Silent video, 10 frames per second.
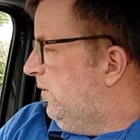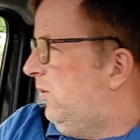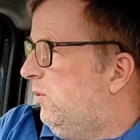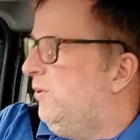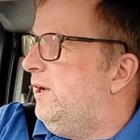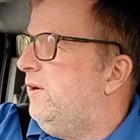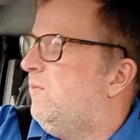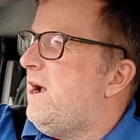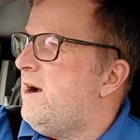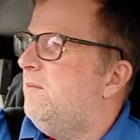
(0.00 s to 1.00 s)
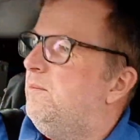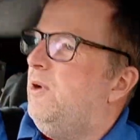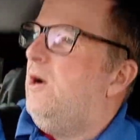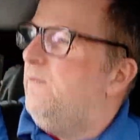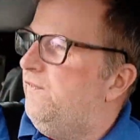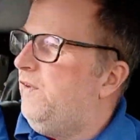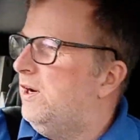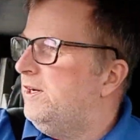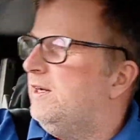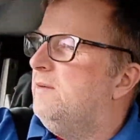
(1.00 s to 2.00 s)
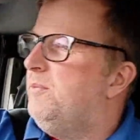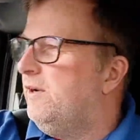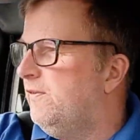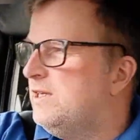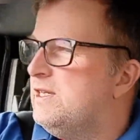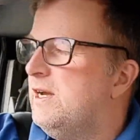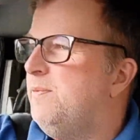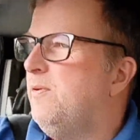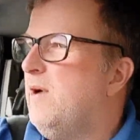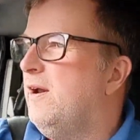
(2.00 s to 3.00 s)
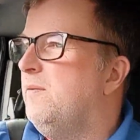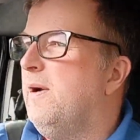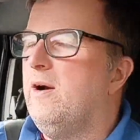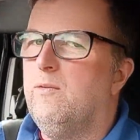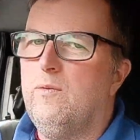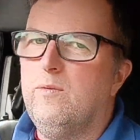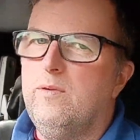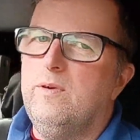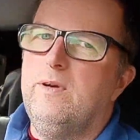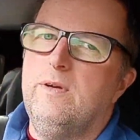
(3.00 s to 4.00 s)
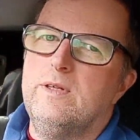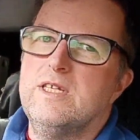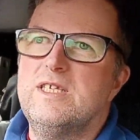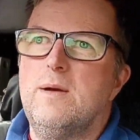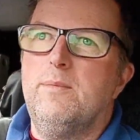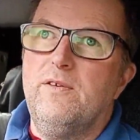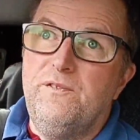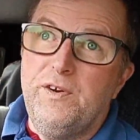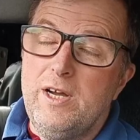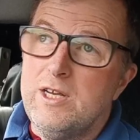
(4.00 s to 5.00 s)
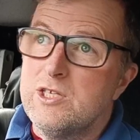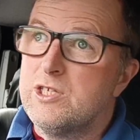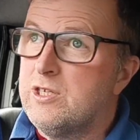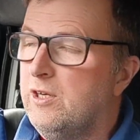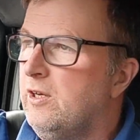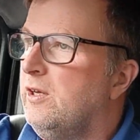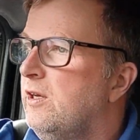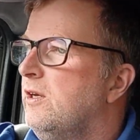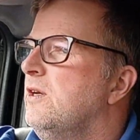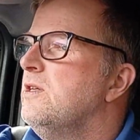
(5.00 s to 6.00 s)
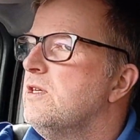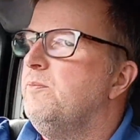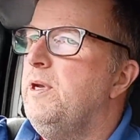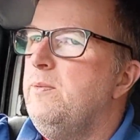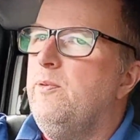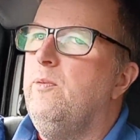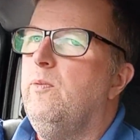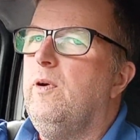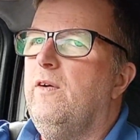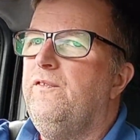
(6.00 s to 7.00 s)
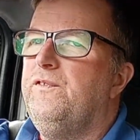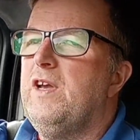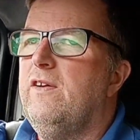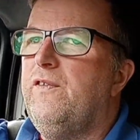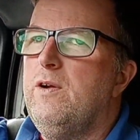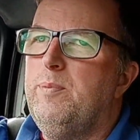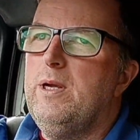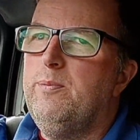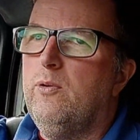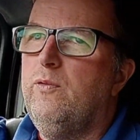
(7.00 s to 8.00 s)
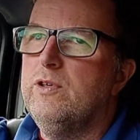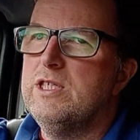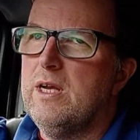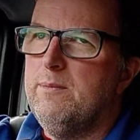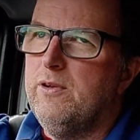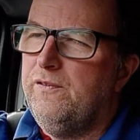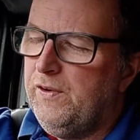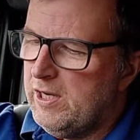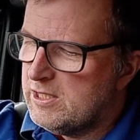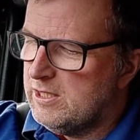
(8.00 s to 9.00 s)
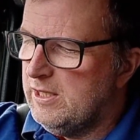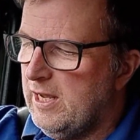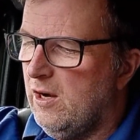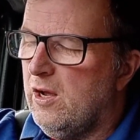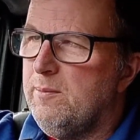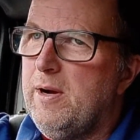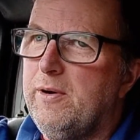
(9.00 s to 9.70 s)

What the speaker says: all year round, but I'm finding a bit of a dip around about December the 1st. So I tend to phone people for December the 1st and they're like, Merry